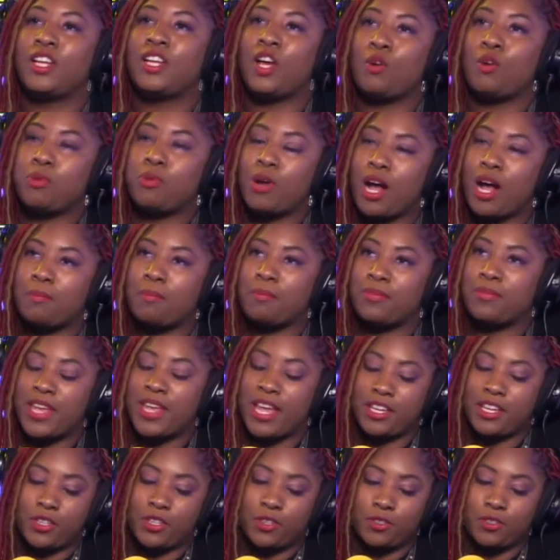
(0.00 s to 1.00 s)
No problem.
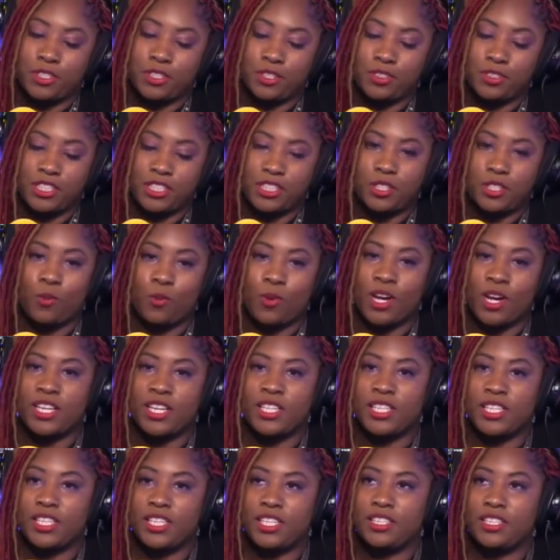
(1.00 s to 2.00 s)
Thank you. Tony's the
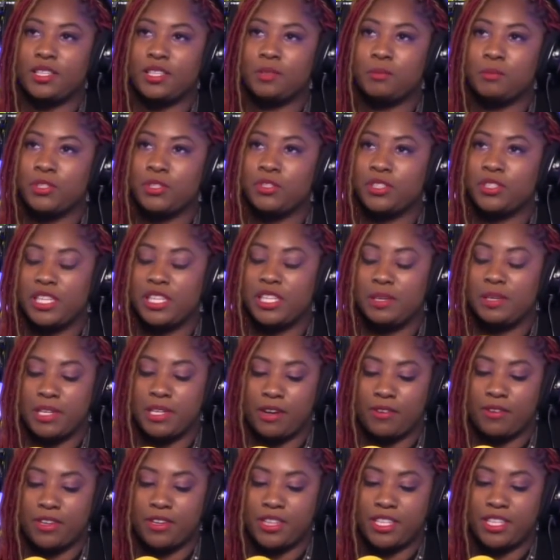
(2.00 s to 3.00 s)
one in the booth keeping
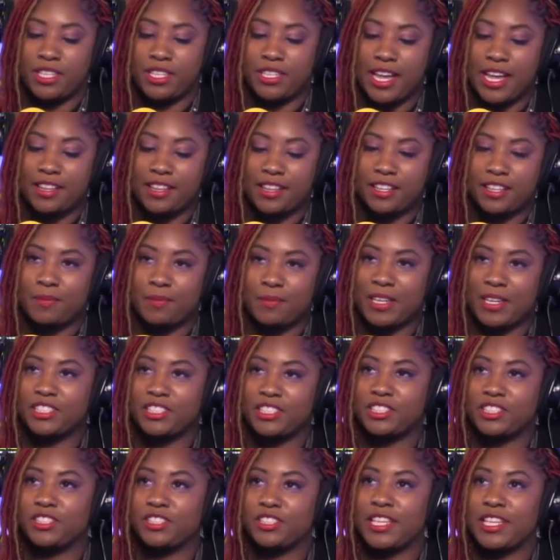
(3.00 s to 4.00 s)
everything together, making
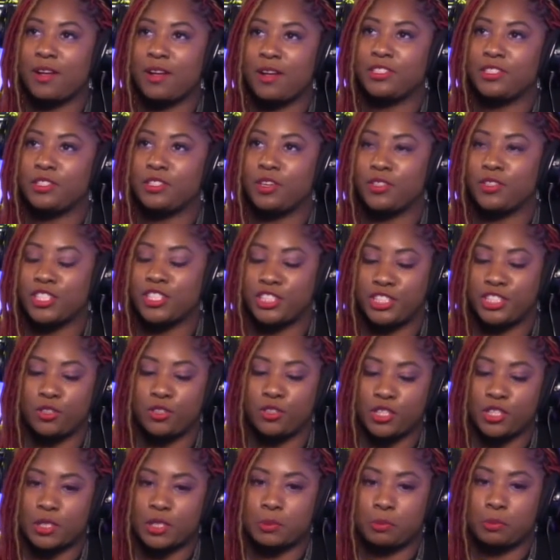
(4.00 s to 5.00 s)
sure that, you know, the show
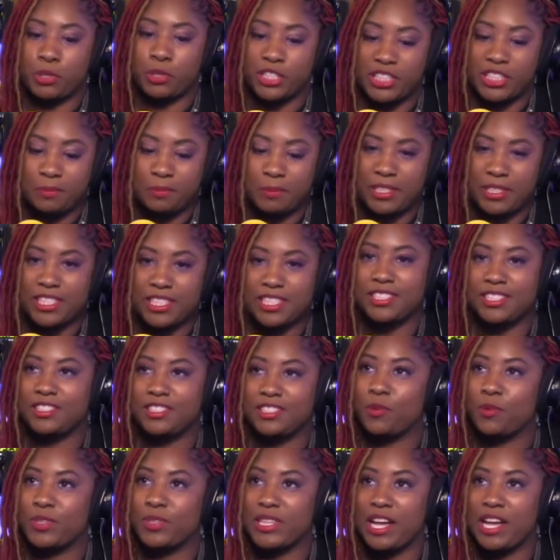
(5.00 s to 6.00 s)
looks pretty because,
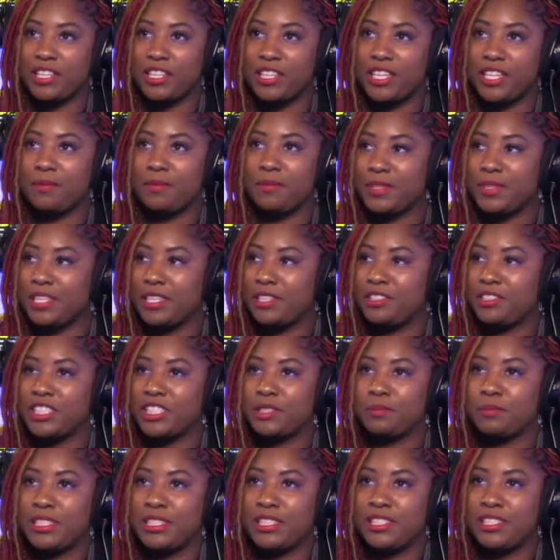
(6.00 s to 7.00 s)
you know, without him, it would
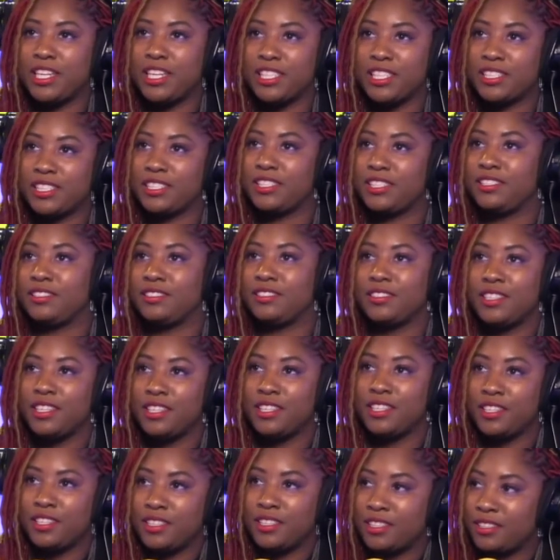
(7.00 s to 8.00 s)
just be us
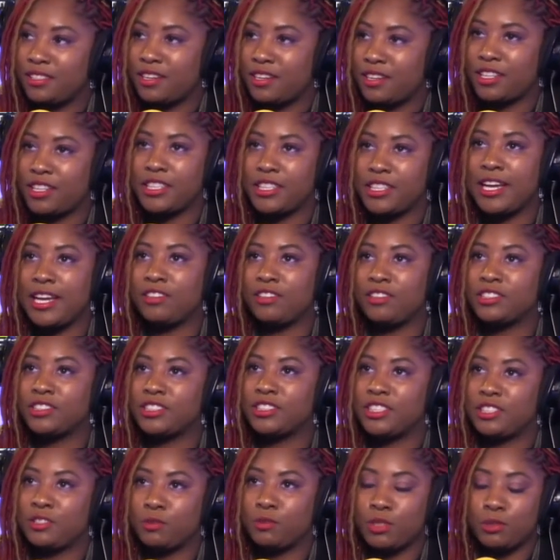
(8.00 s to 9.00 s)
on a couch
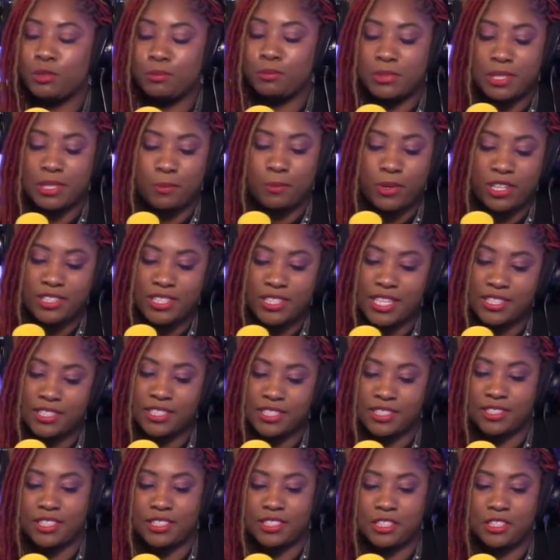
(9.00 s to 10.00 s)
in a room somewhere, and that
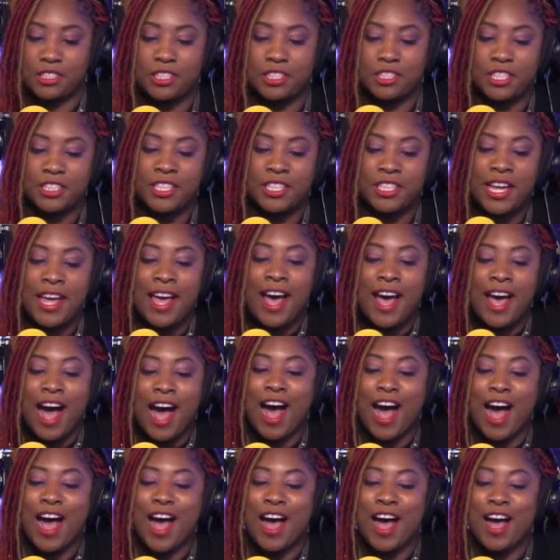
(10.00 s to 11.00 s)
just doesn't look good.
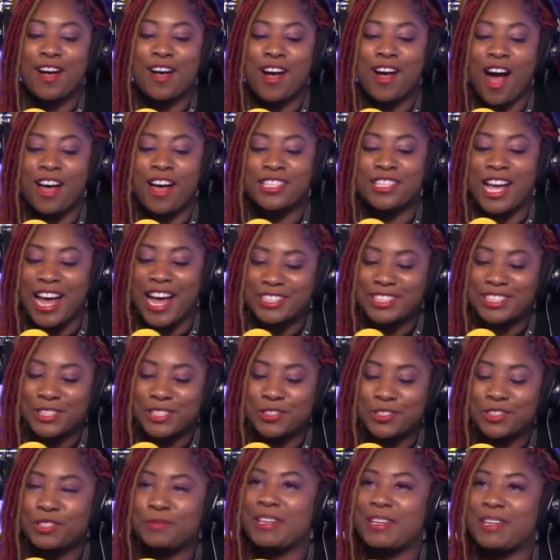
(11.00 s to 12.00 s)
On
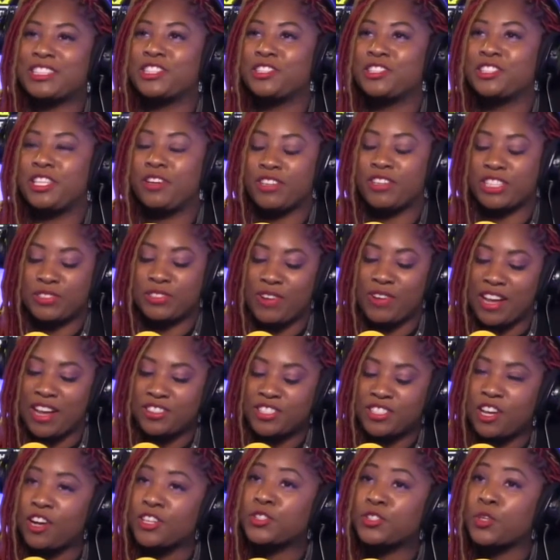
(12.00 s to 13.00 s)
iTunes, make sure you give us 5
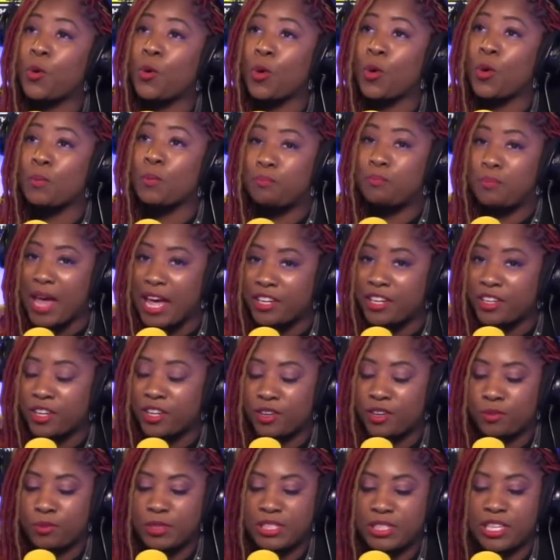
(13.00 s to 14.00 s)
stars or
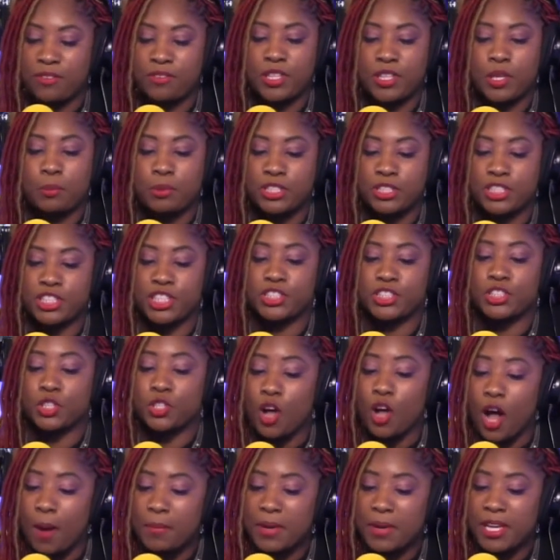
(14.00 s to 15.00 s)
better. We definitely appreciate your
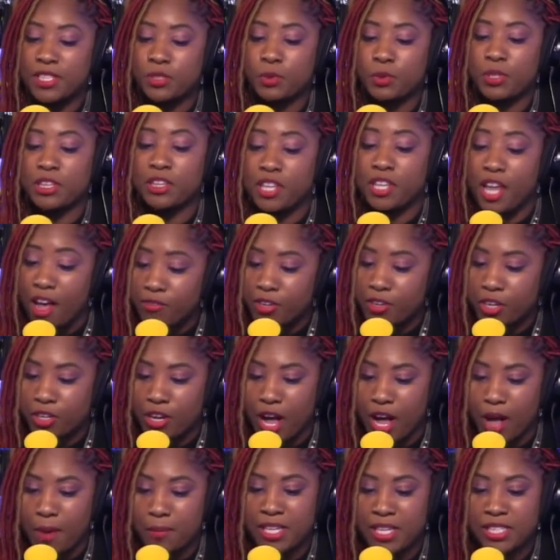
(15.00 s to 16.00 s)
comments. We love your
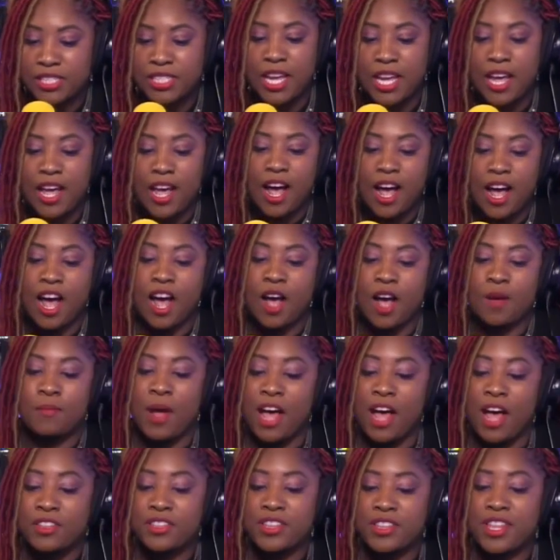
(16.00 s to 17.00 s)
comments.
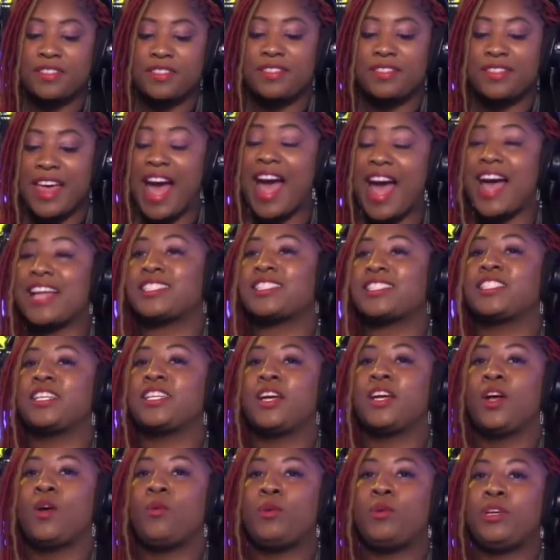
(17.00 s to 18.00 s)
Other than that,
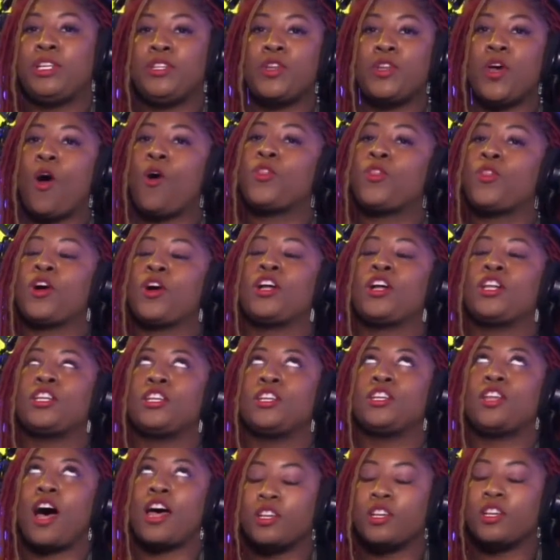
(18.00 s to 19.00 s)
we know there are a
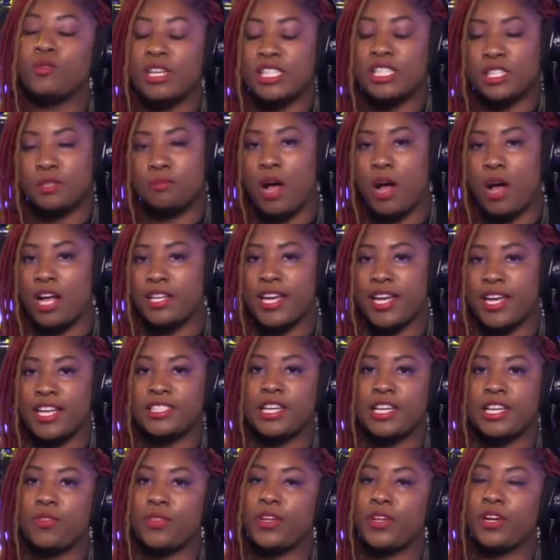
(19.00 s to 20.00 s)
lot of wrestling
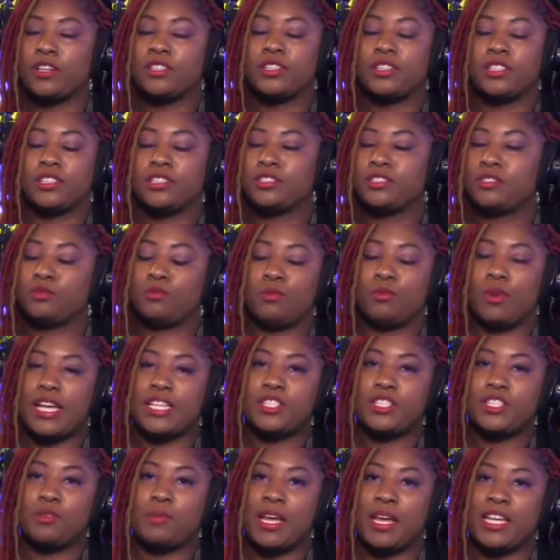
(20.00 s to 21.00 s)
podcasts out there. There's
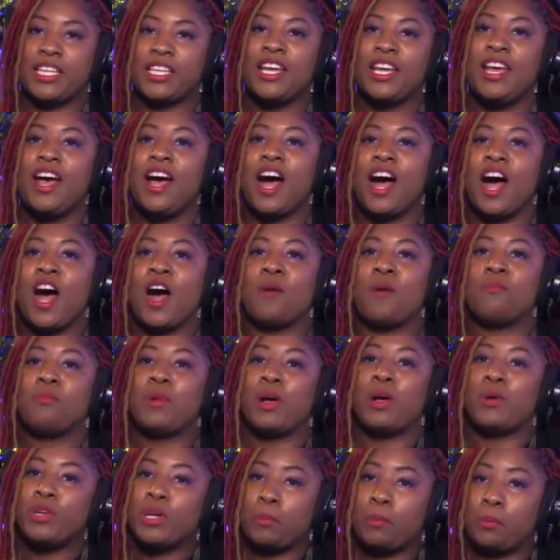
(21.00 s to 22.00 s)
way too many.
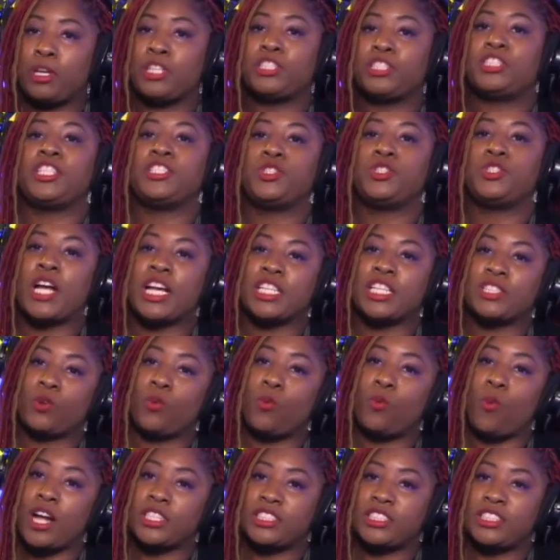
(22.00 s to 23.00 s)
But we appreciate you guys for
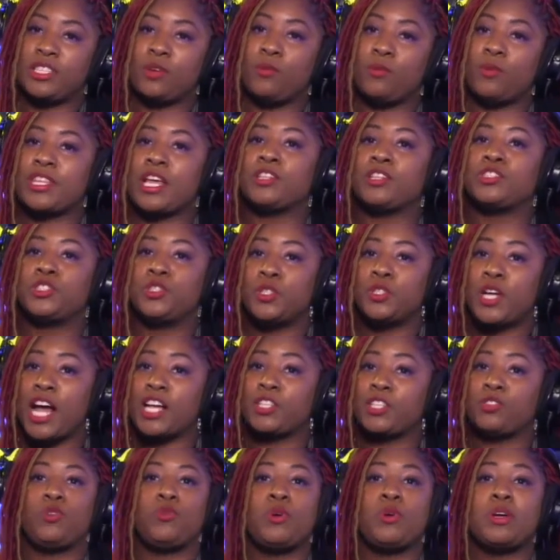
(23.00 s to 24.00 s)
watching it. Without you
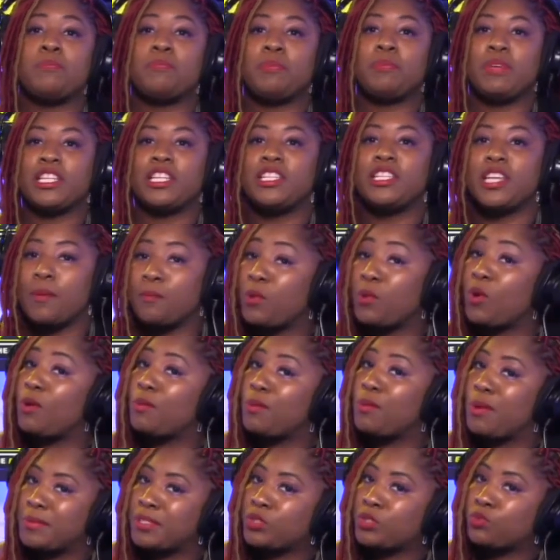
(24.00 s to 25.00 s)
guys, we wouldn't be the
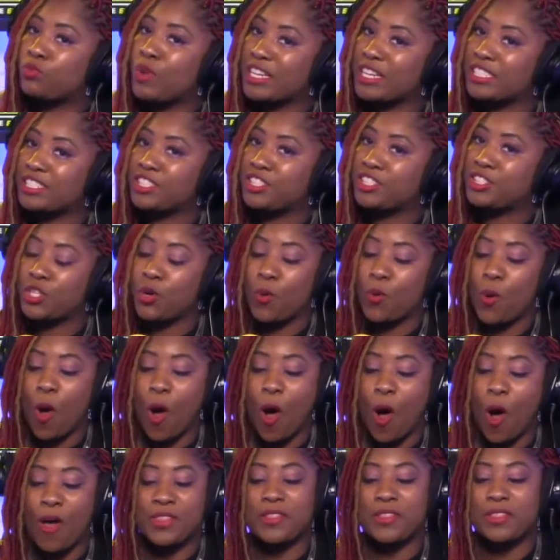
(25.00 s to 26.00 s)
#1 women's wrestling show
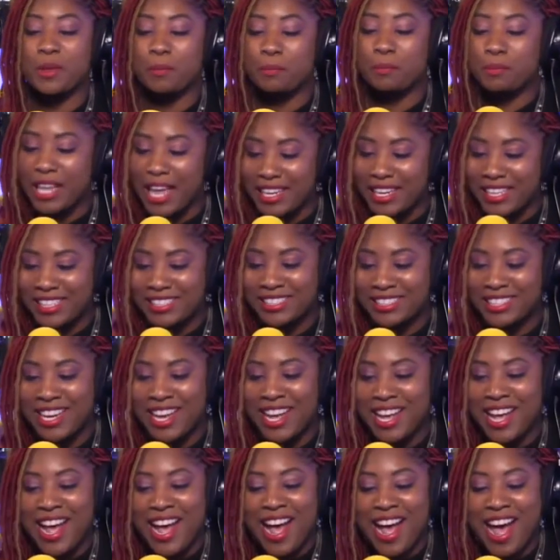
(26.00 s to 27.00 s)
on the planet.
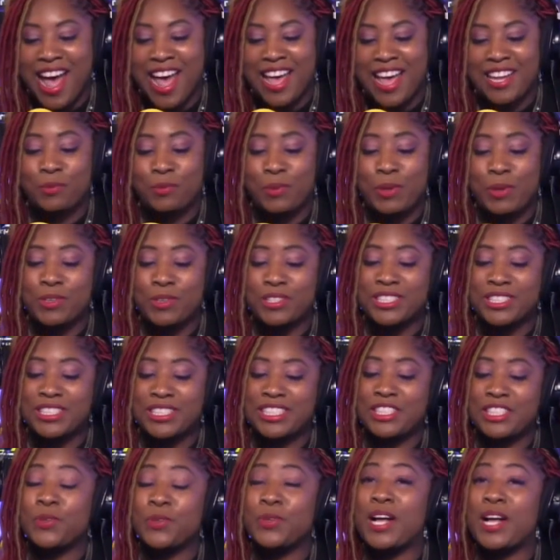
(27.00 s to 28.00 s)
And we will
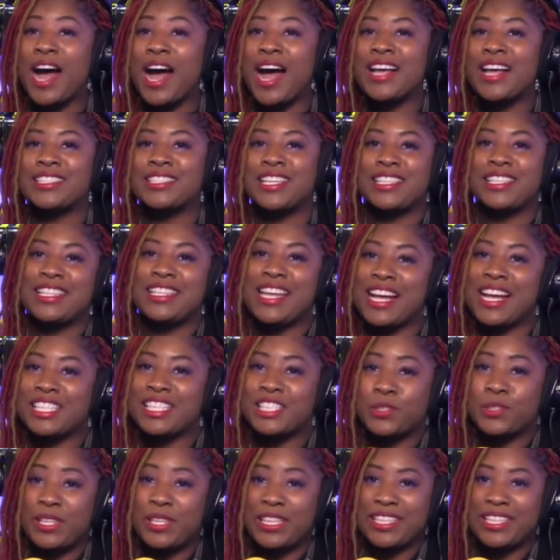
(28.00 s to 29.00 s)
see you guys
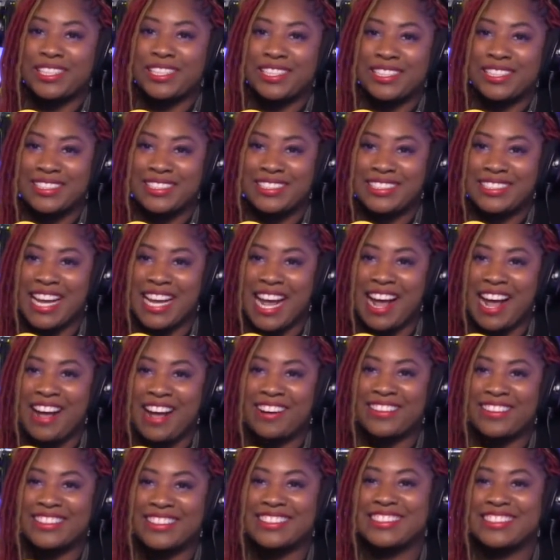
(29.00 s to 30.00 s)
next week.
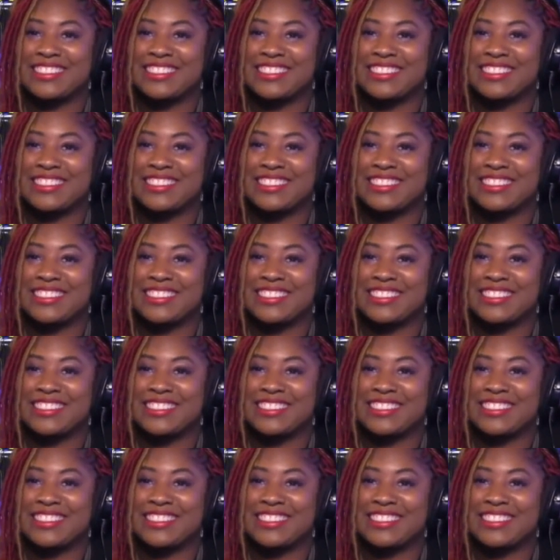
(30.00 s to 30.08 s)
Ciao.